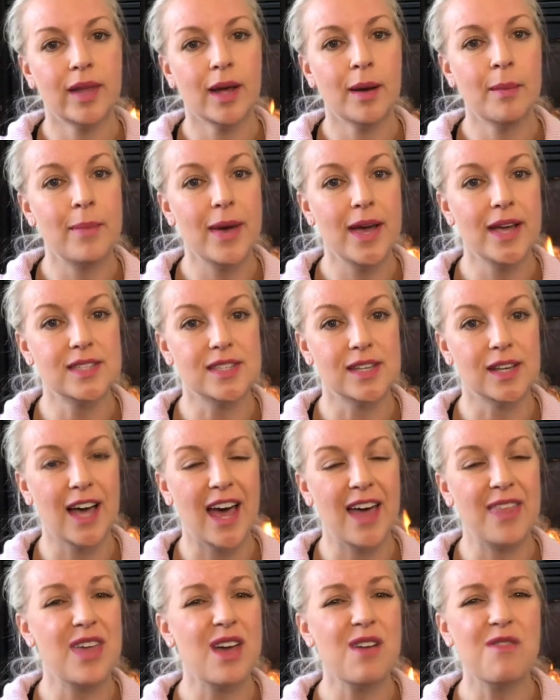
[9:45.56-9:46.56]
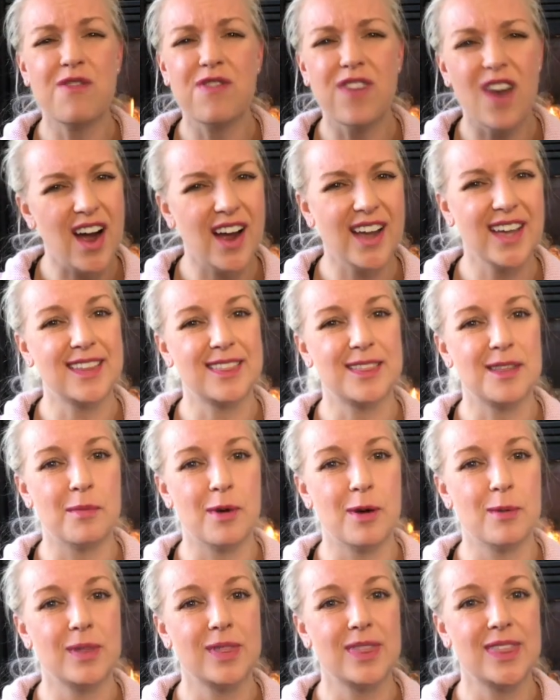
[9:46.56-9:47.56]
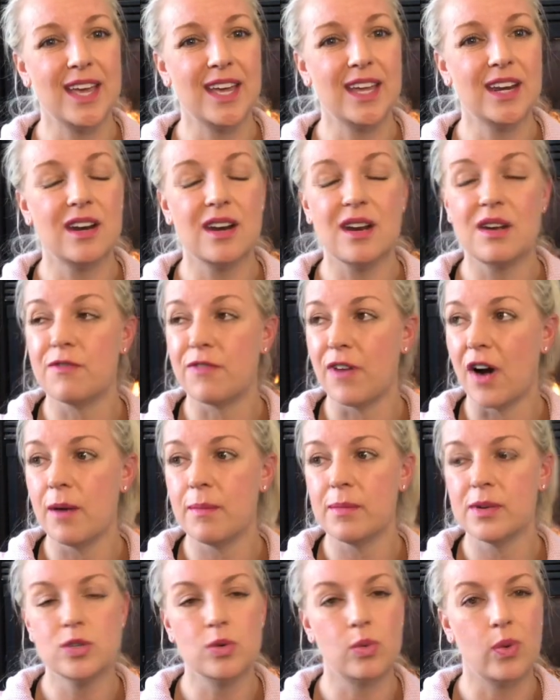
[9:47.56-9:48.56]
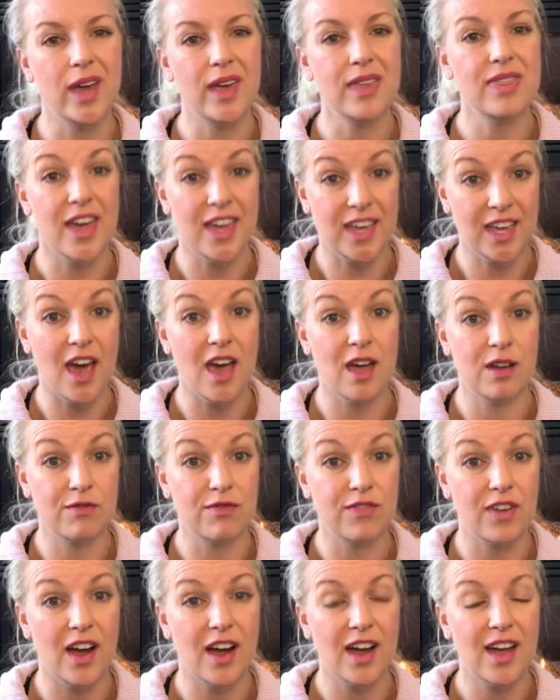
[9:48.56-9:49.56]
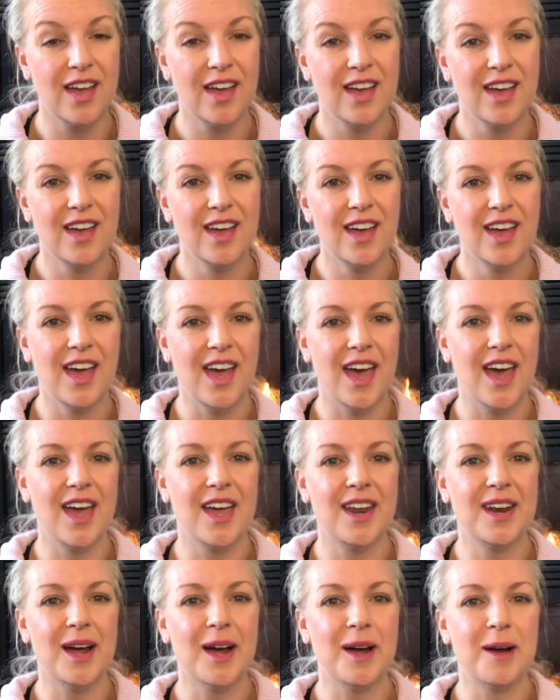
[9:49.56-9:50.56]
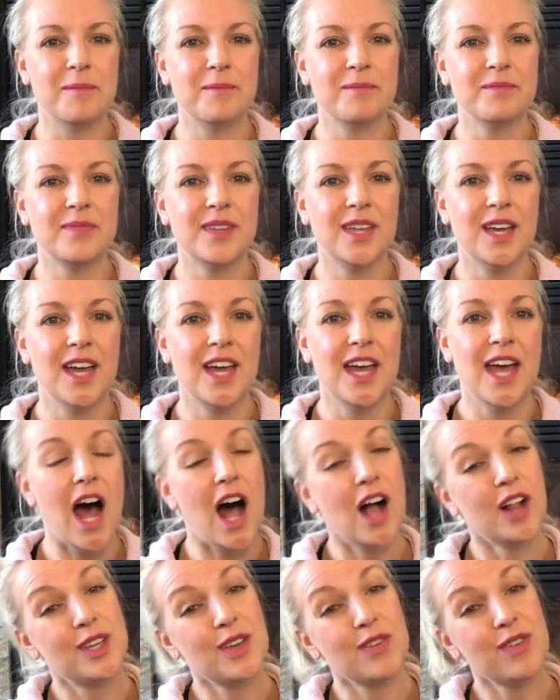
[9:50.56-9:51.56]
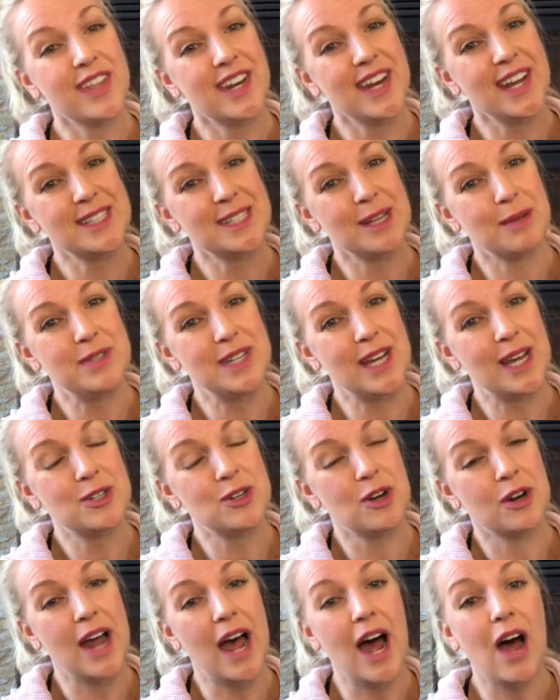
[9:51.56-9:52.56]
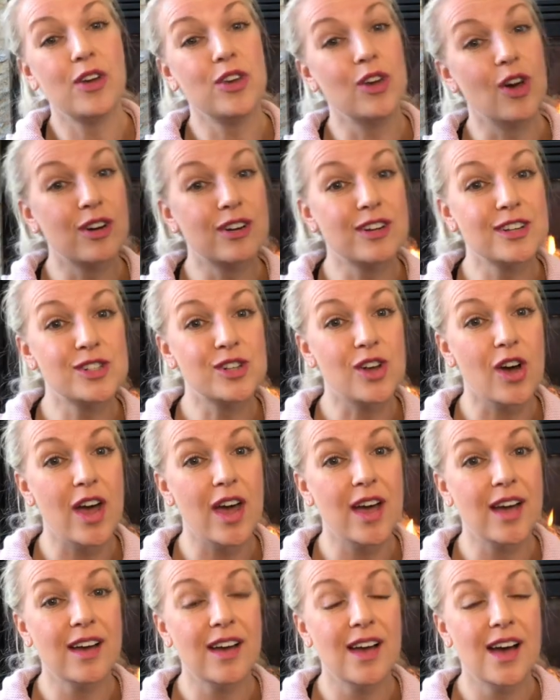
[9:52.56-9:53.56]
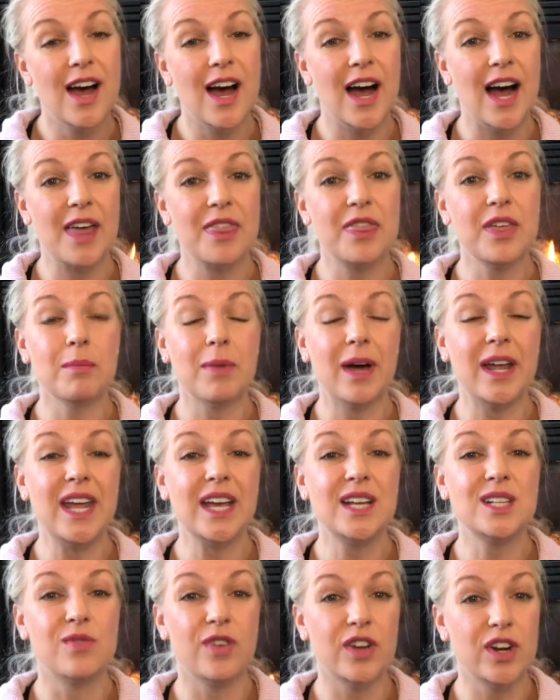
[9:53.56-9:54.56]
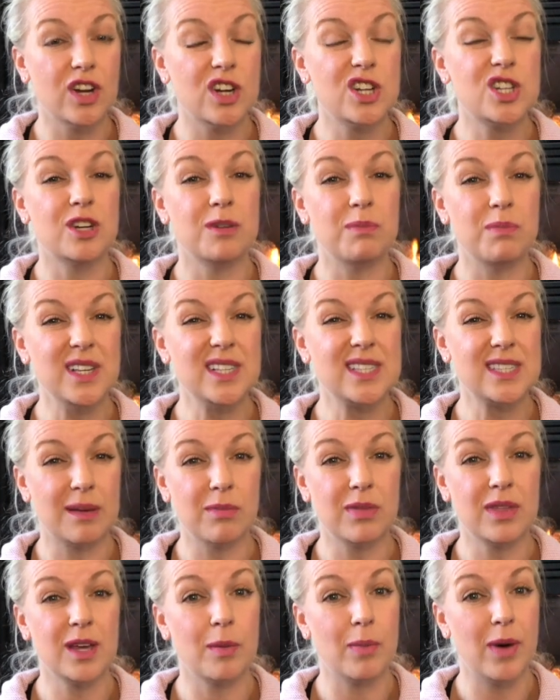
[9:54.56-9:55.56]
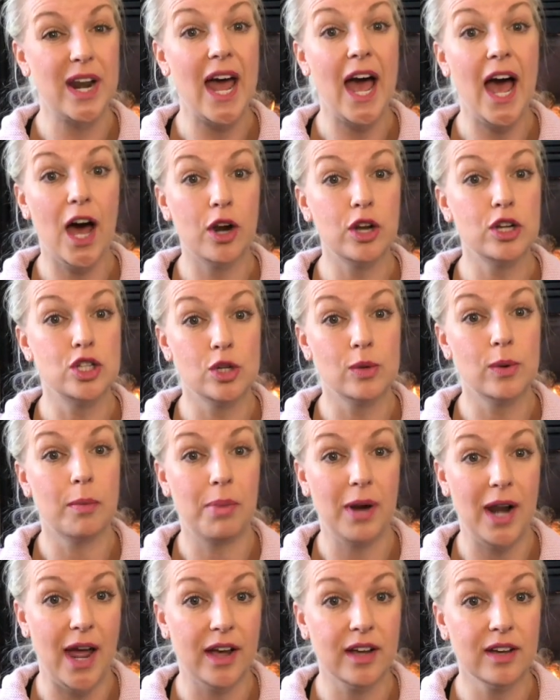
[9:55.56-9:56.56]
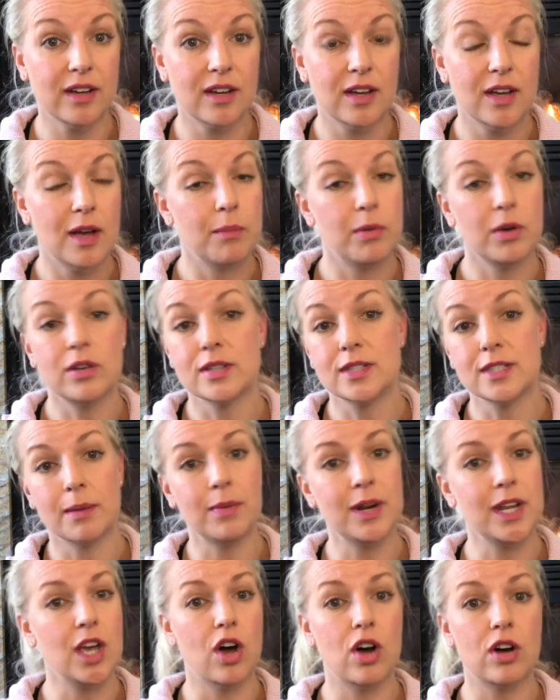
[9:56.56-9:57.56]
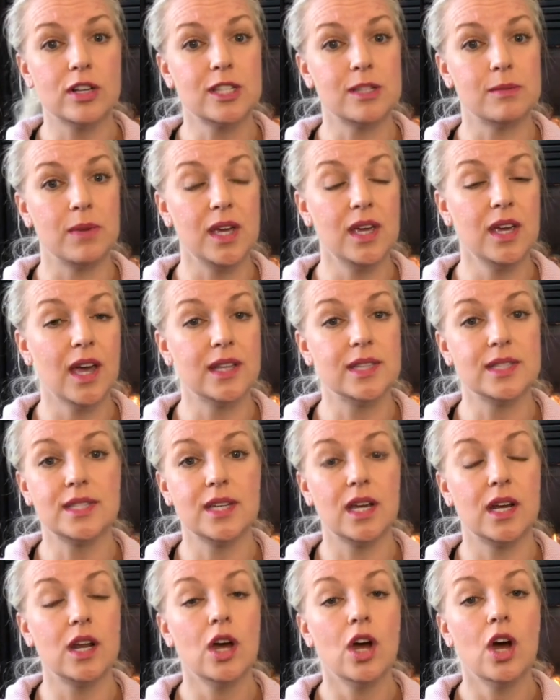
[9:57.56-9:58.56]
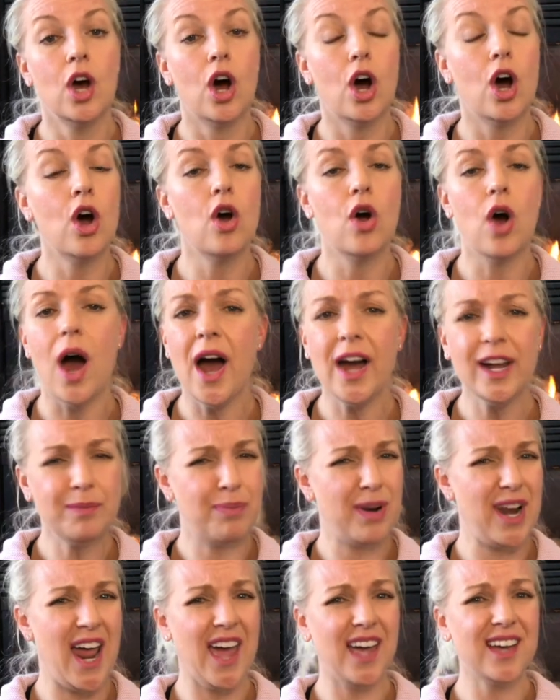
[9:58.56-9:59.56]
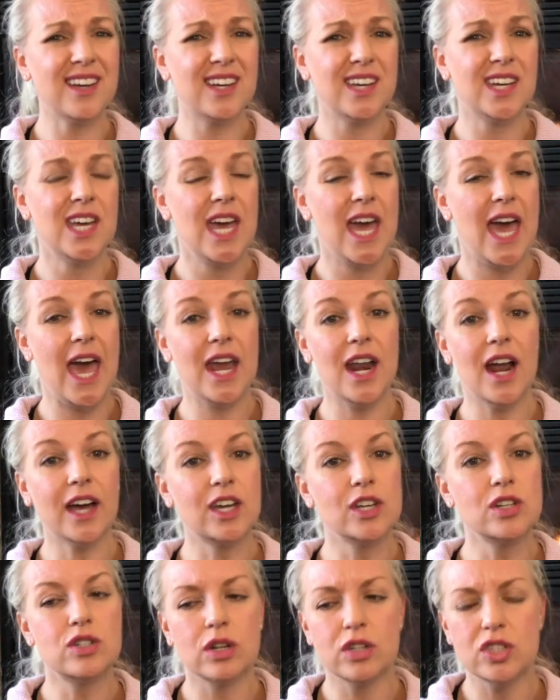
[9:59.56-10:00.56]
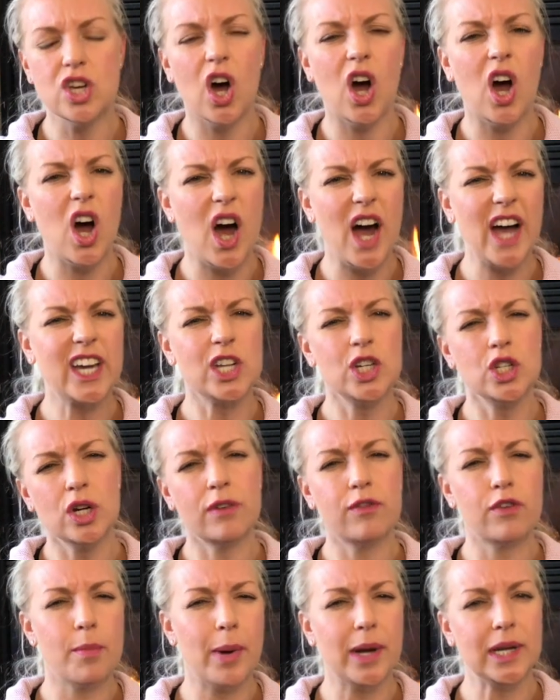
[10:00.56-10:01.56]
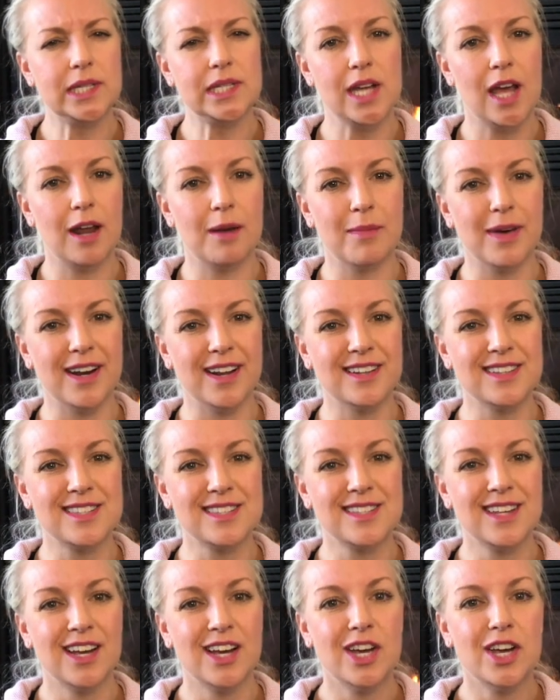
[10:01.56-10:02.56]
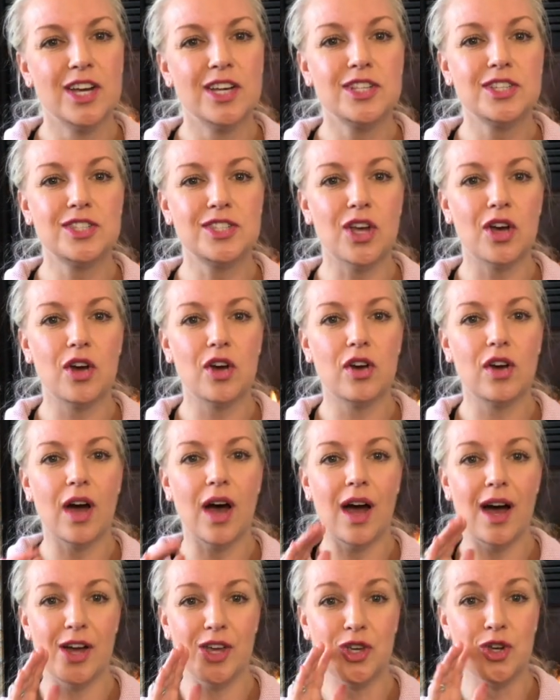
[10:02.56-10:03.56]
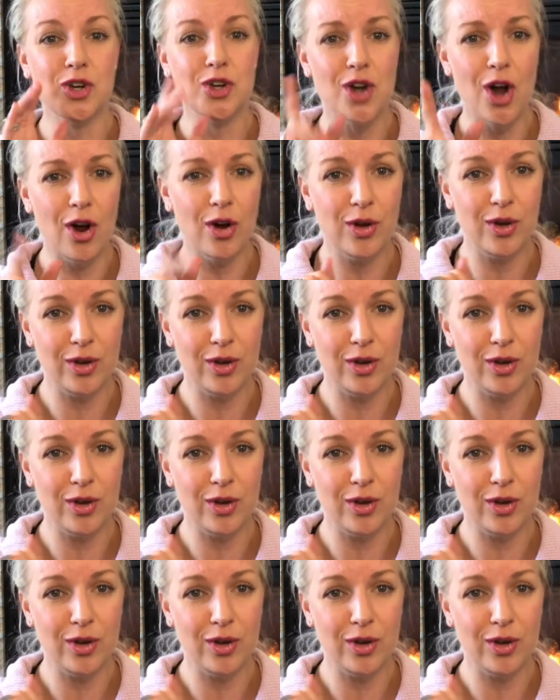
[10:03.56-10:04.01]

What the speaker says: amazing. And they're flying at the moment. They're in an environment where they can fly. And I'll give you the next update on how yoga's going. I think my next video should be something about how to do a plank, because somebody asked me and said, oh, I plank and I can do it. Yeah, I can do it for about 10 minutes. So you know